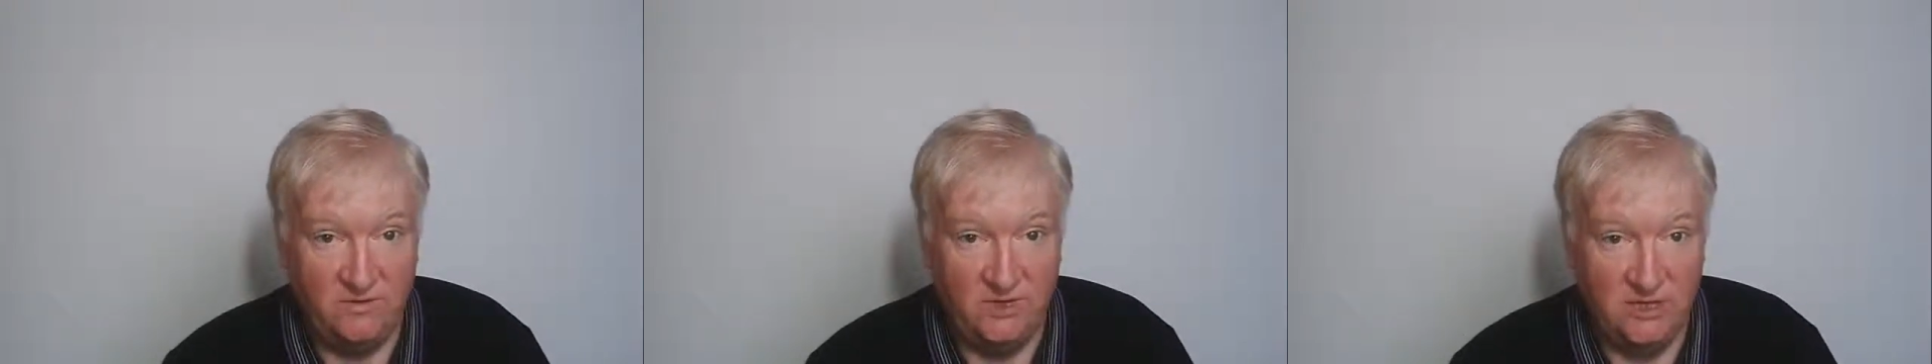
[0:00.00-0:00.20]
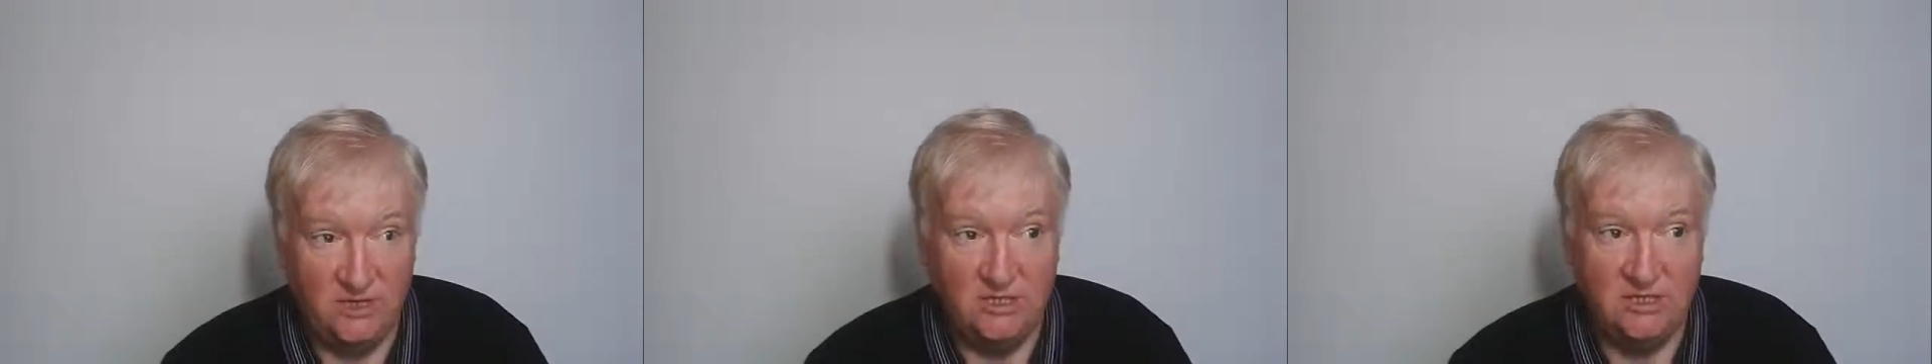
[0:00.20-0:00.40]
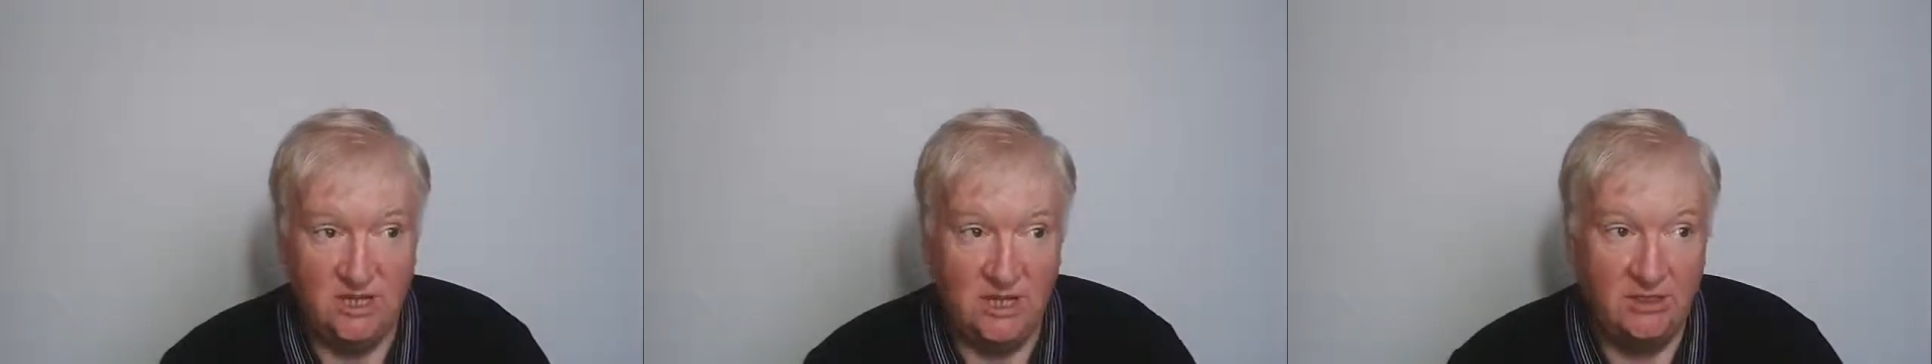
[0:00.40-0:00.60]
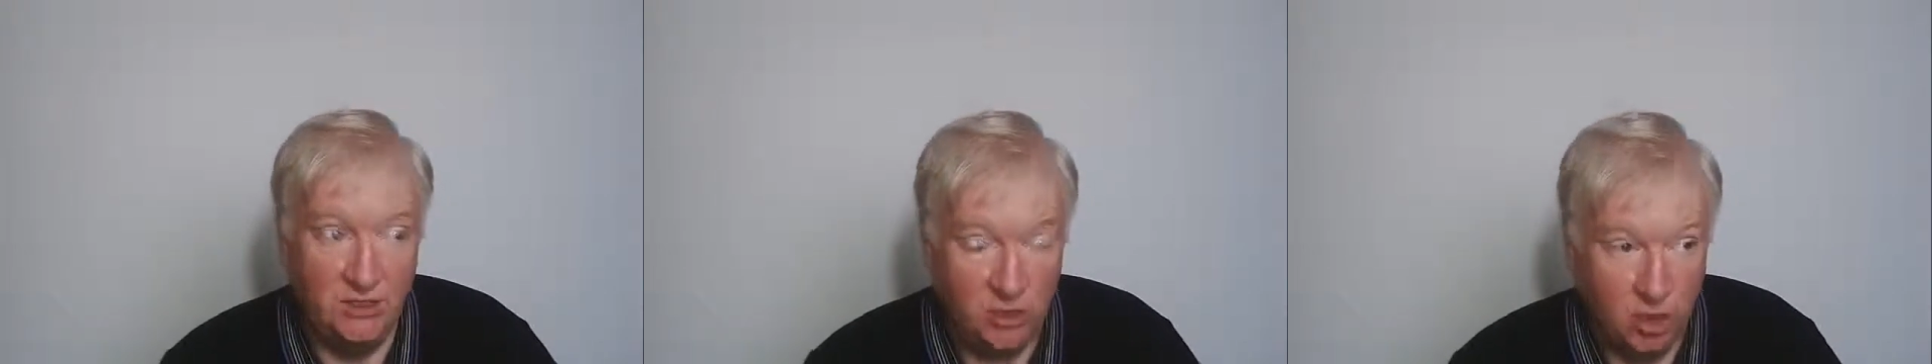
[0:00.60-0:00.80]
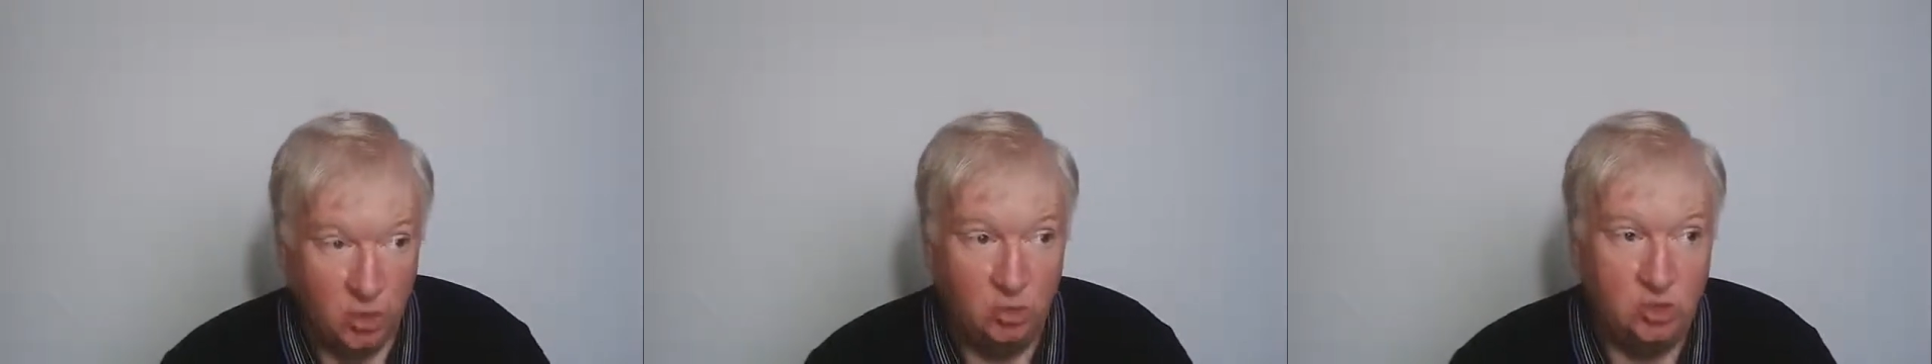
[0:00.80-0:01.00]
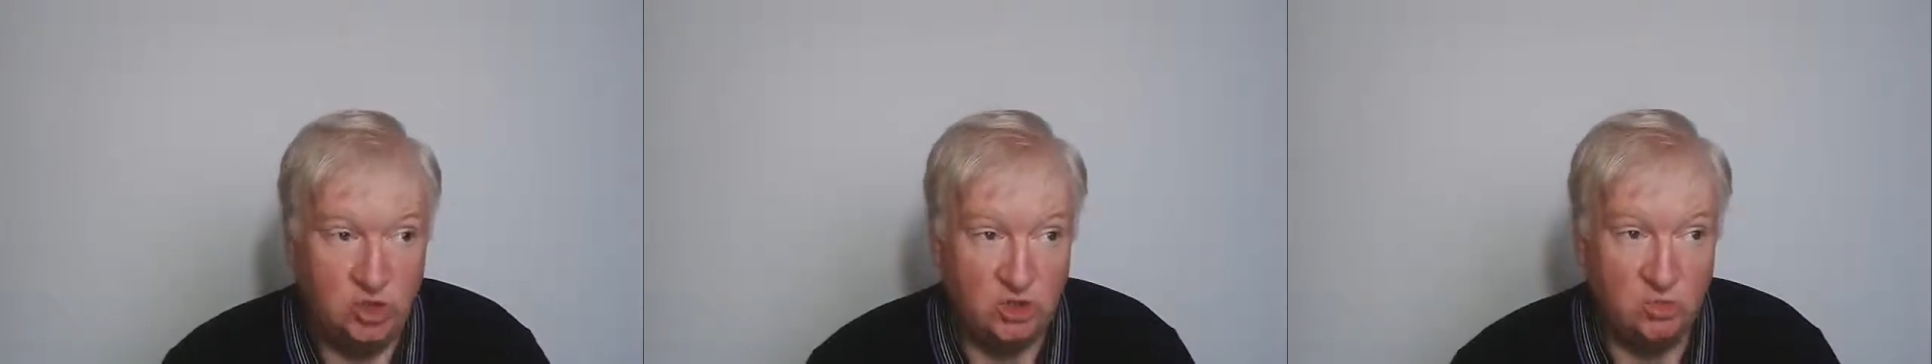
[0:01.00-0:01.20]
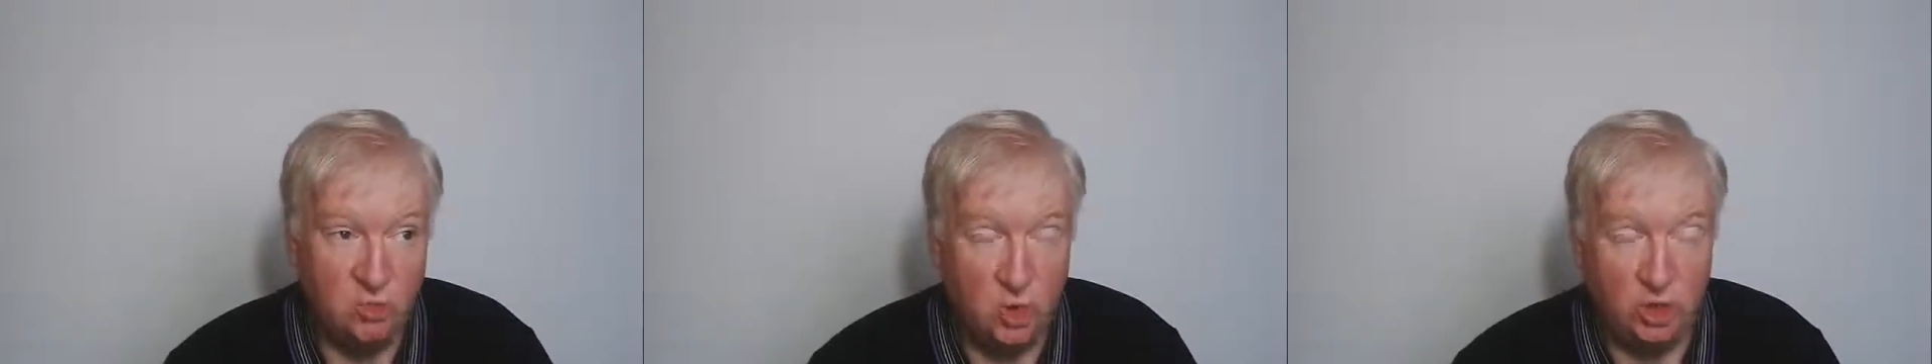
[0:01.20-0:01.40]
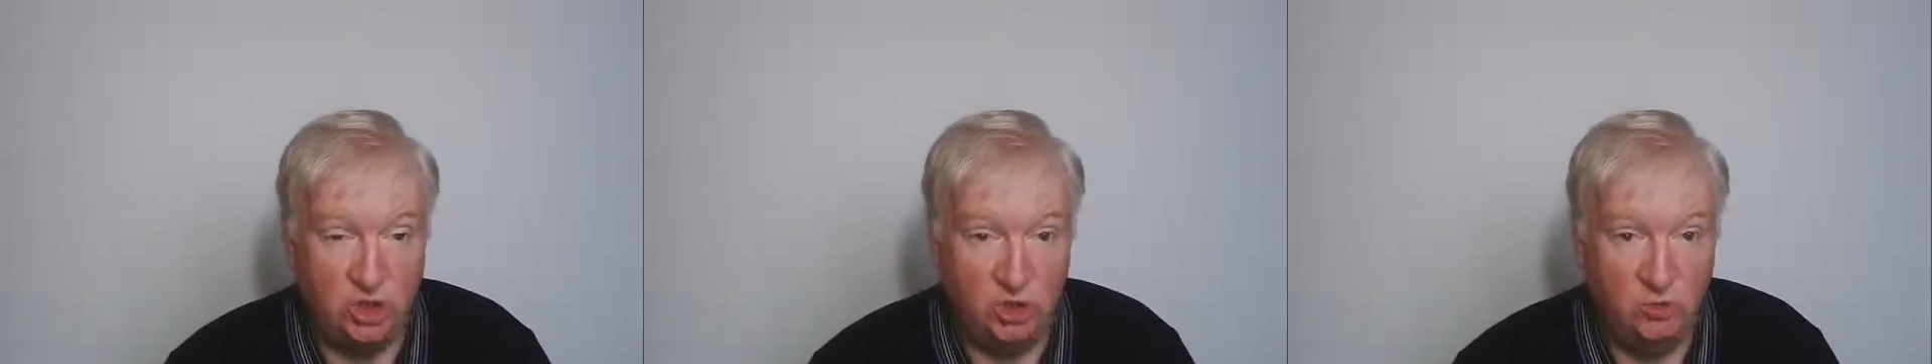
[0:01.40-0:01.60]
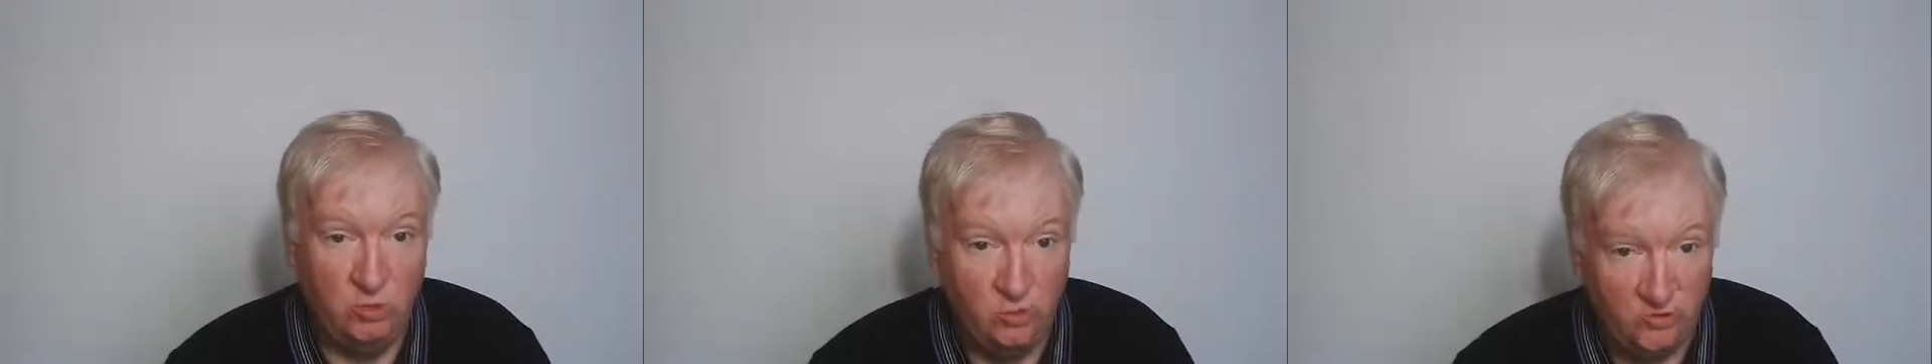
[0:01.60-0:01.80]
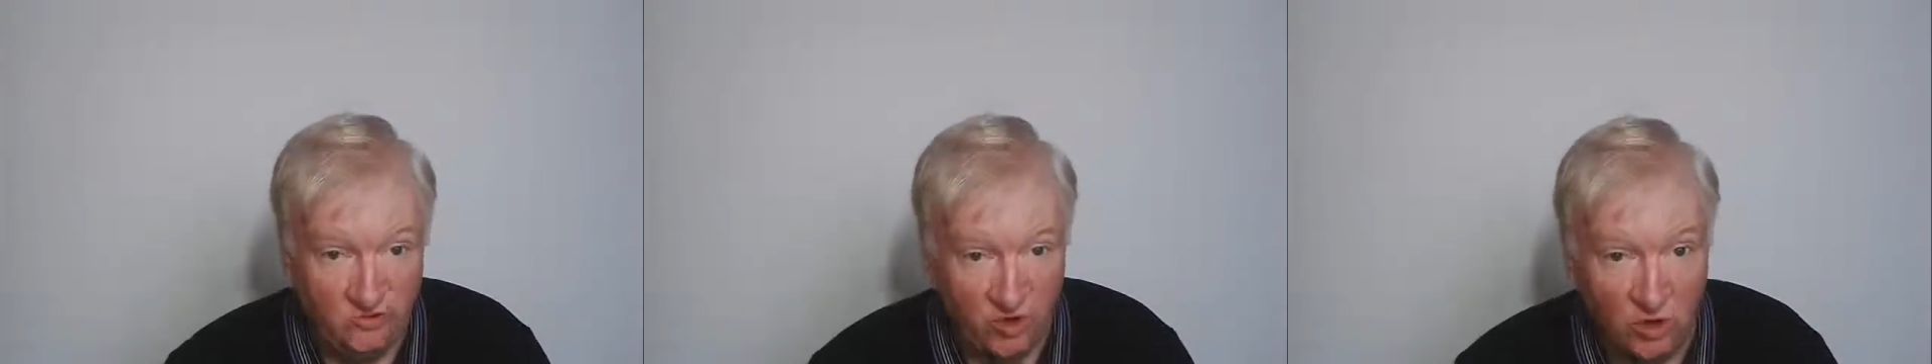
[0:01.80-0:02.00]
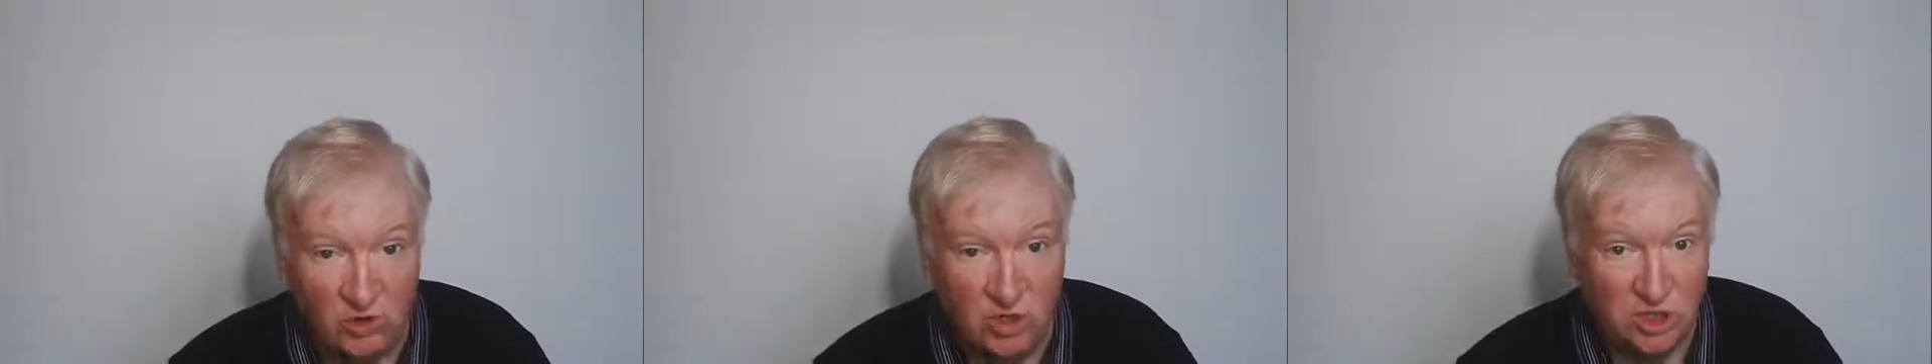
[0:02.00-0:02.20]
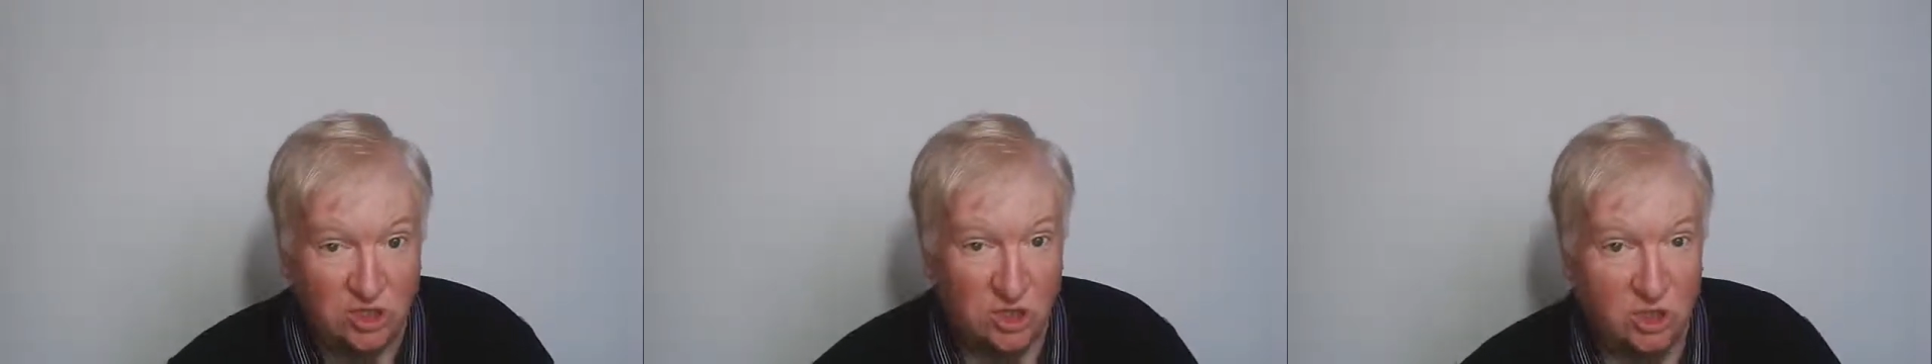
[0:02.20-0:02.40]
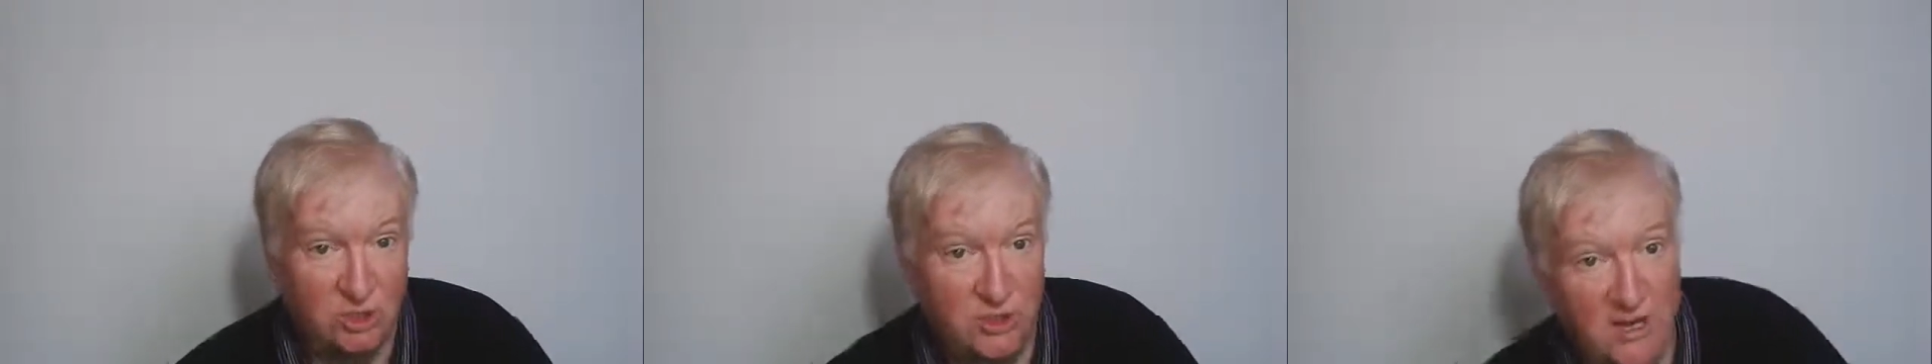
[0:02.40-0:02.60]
things and those are what you focus on,